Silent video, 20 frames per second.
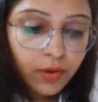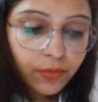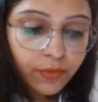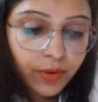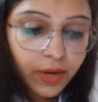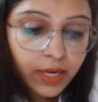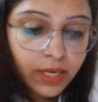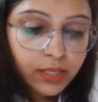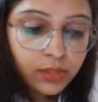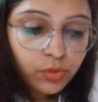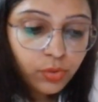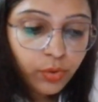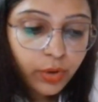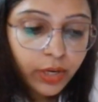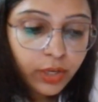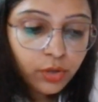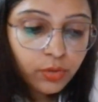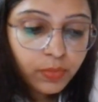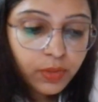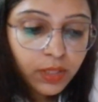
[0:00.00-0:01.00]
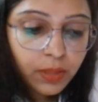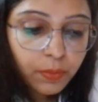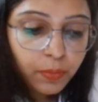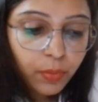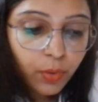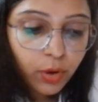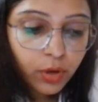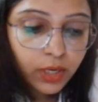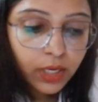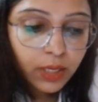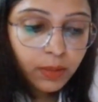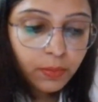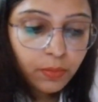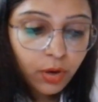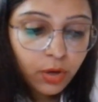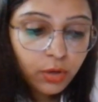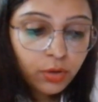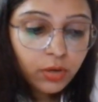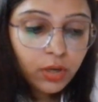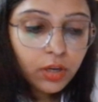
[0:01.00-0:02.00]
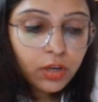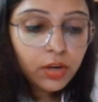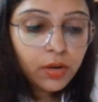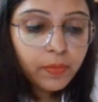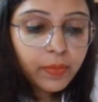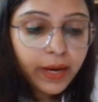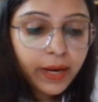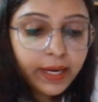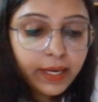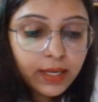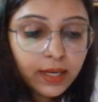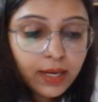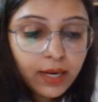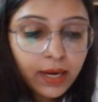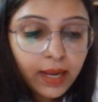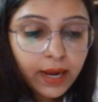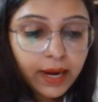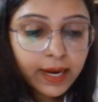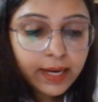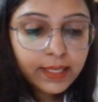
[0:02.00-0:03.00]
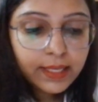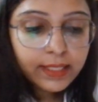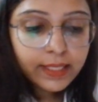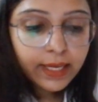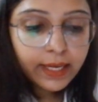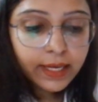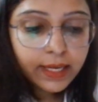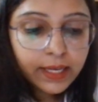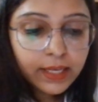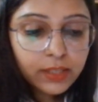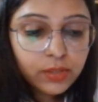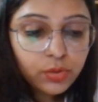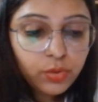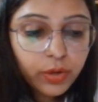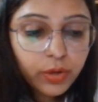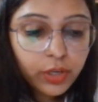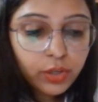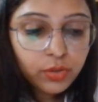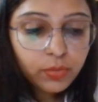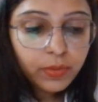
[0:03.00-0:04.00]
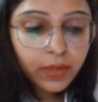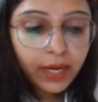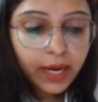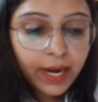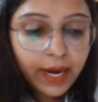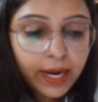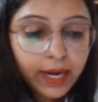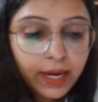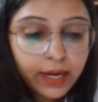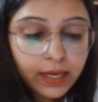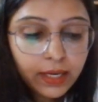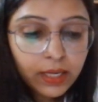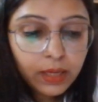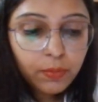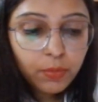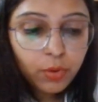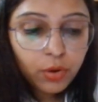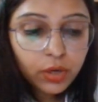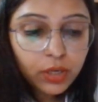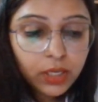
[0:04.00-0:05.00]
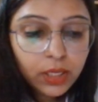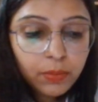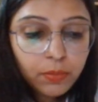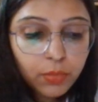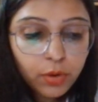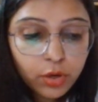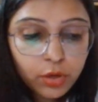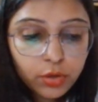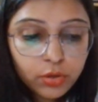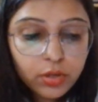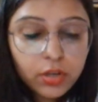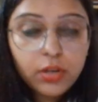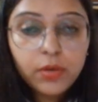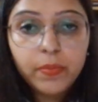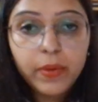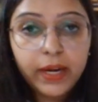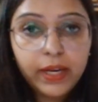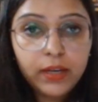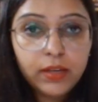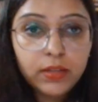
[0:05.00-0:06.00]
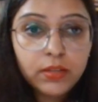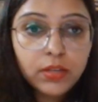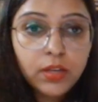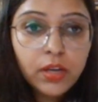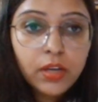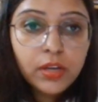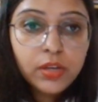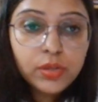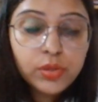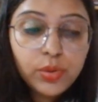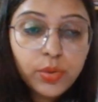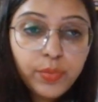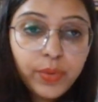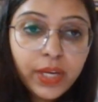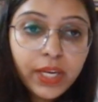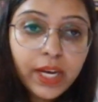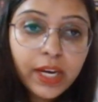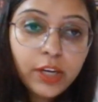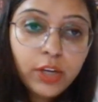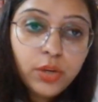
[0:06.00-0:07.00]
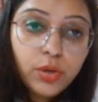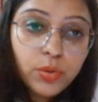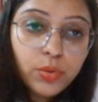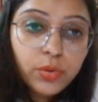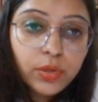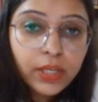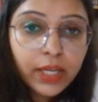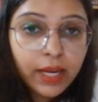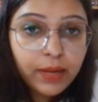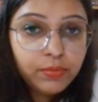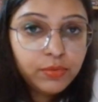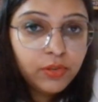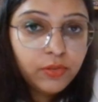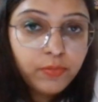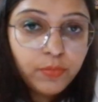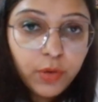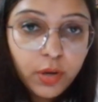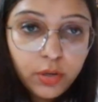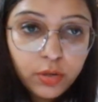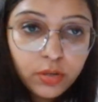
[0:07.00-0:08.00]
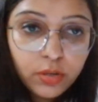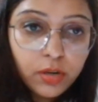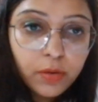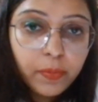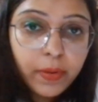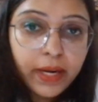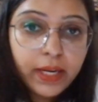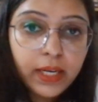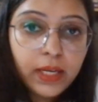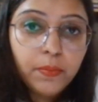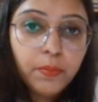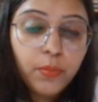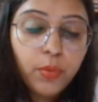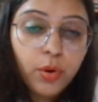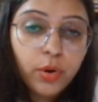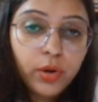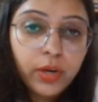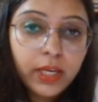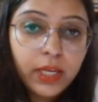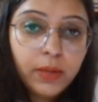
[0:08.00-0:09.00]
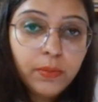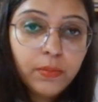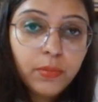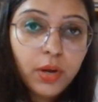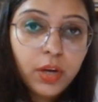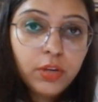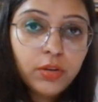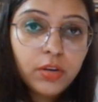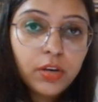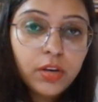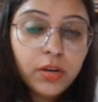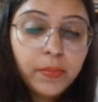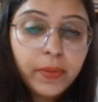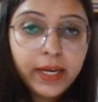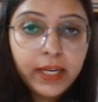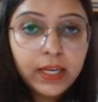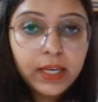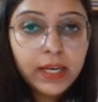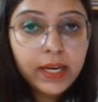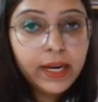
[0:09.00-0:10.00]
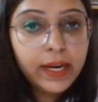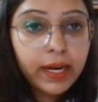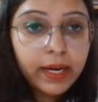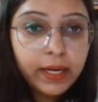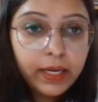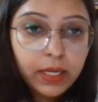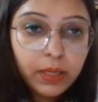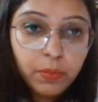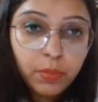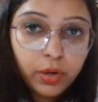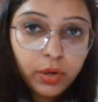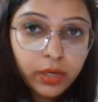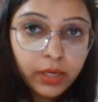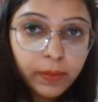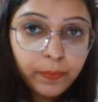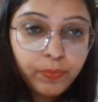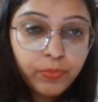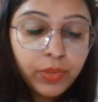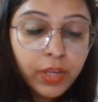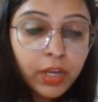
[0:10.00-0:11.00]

One is going to be the bonding molecular orbital, and second is going to be anti-bonding molecular orbital. So we get two types of molecular orbital, bonding molecular orbital and anti-bonding.